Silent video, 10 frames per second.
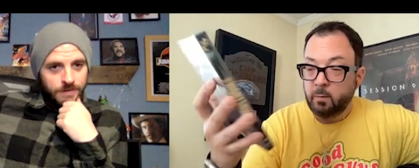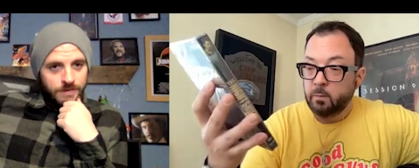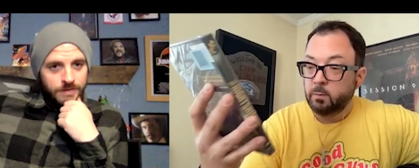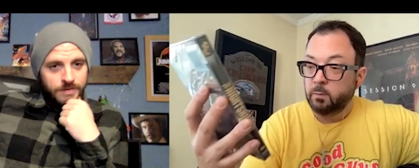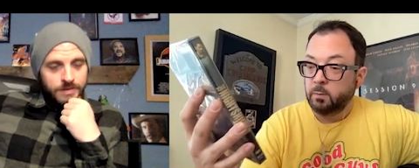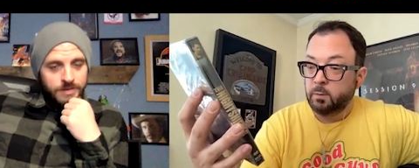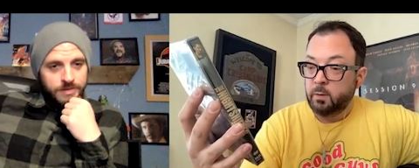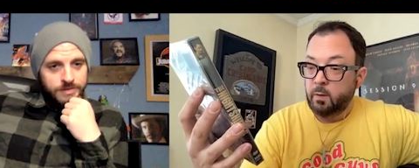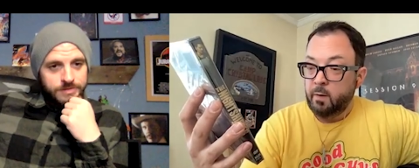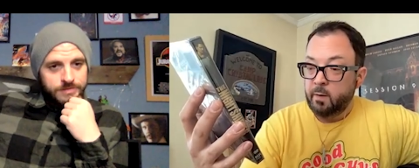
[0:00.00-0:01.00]
Speaker 1: out.
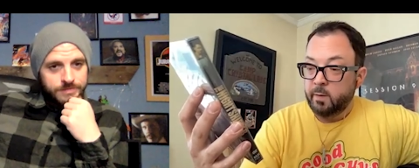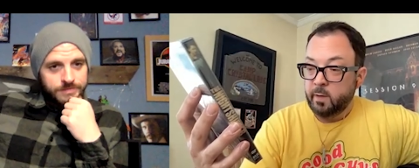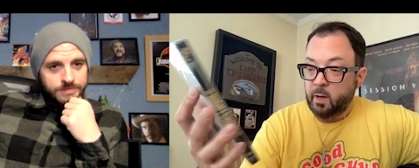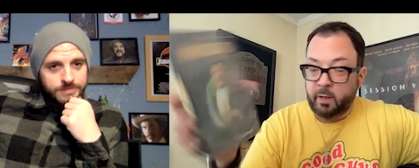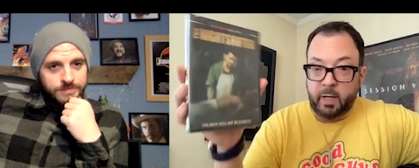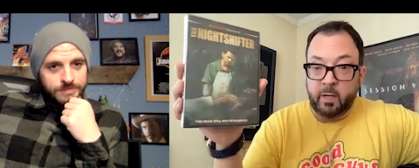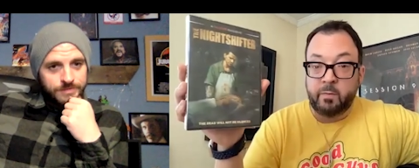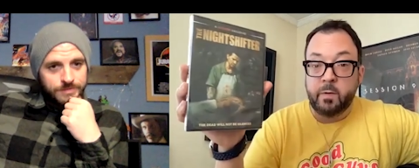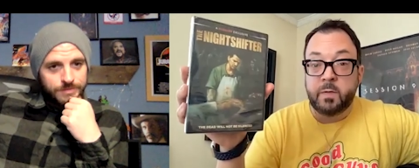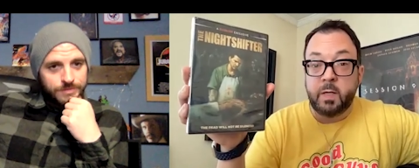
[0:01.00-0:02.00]
Again,
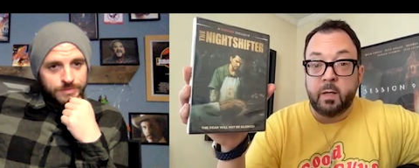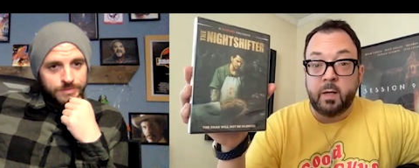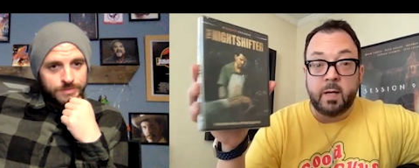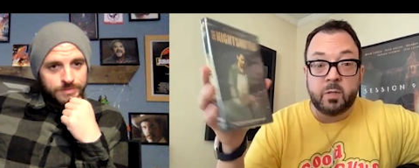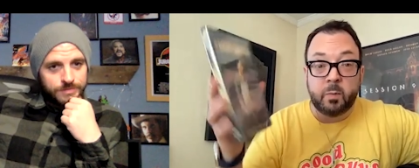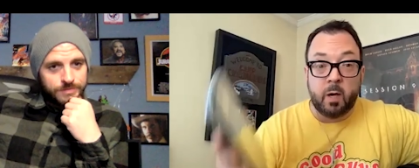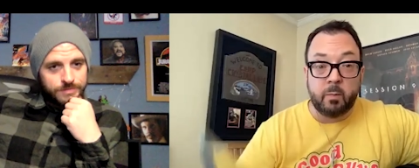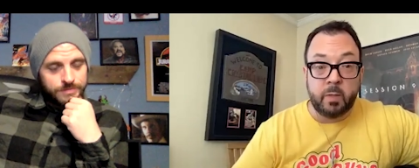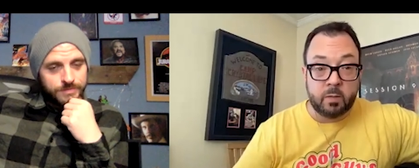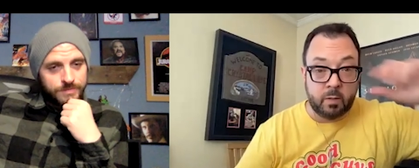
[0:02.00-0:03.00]
if you've seen it, add some
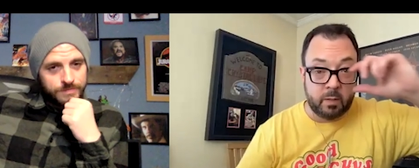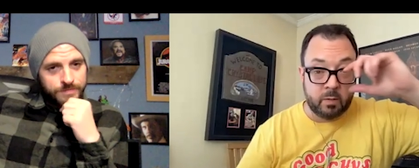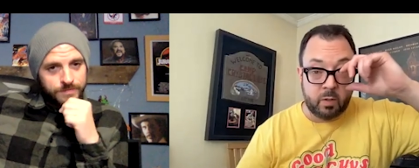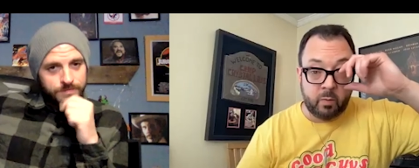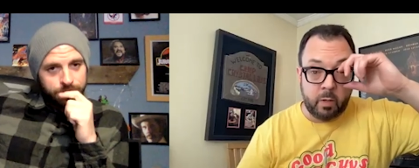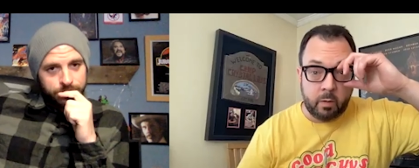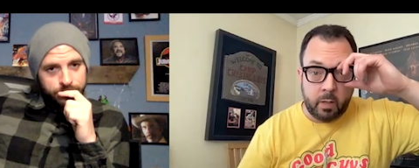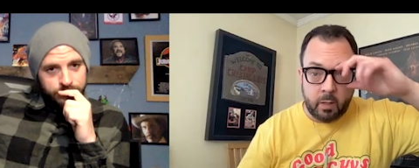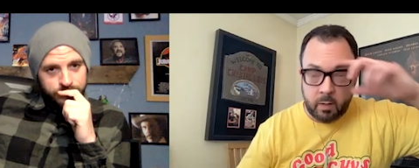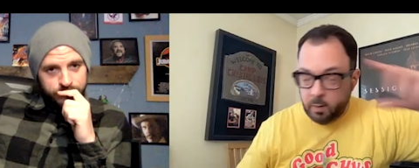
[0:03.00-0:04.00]
comments and let us know what you
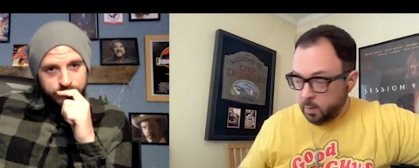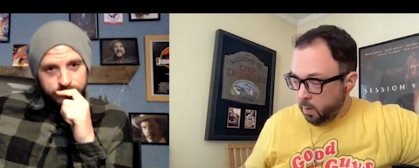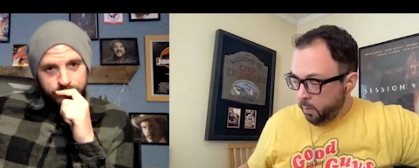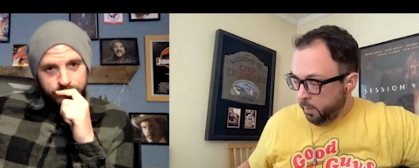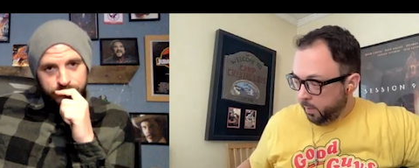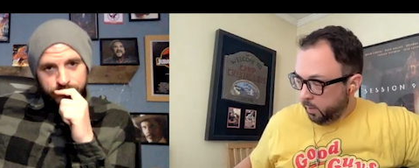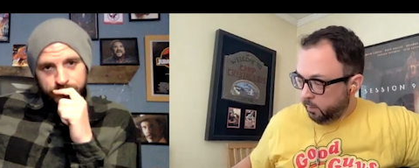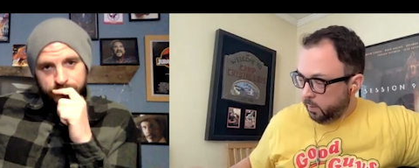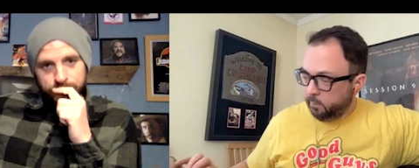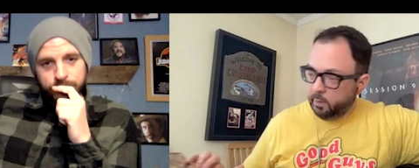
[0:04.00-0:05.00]
think. And
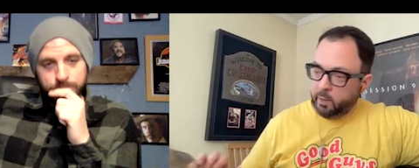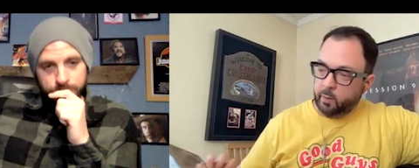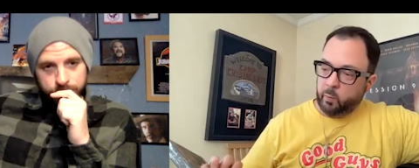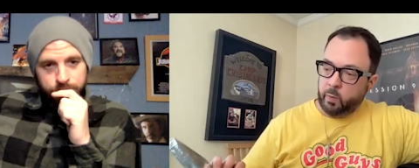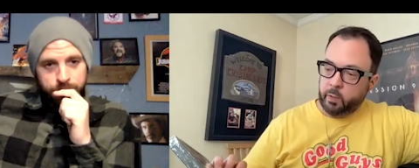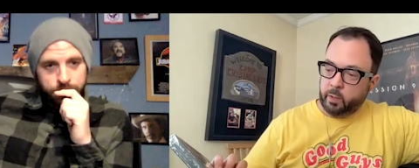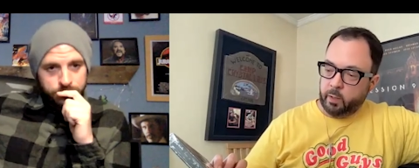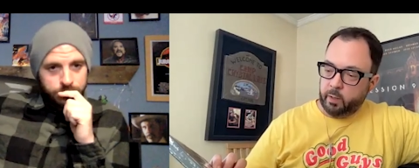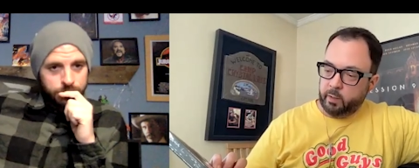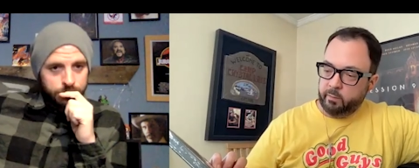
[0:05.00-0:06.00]
then I've got one
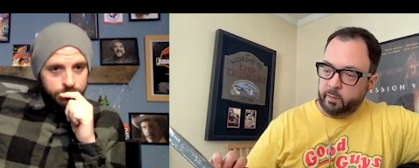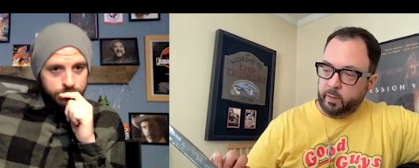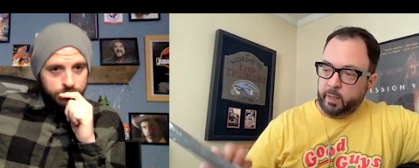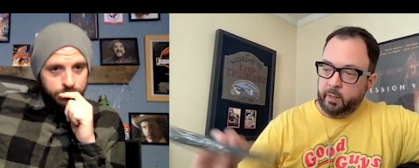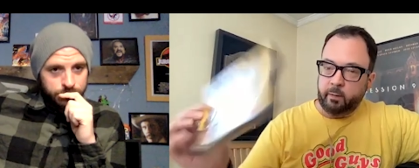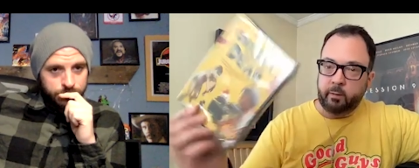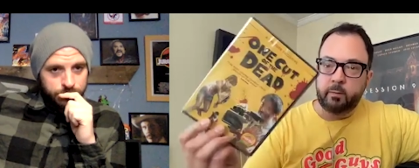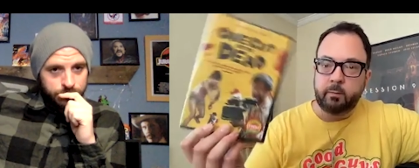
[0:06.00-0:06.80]
cut of the dead.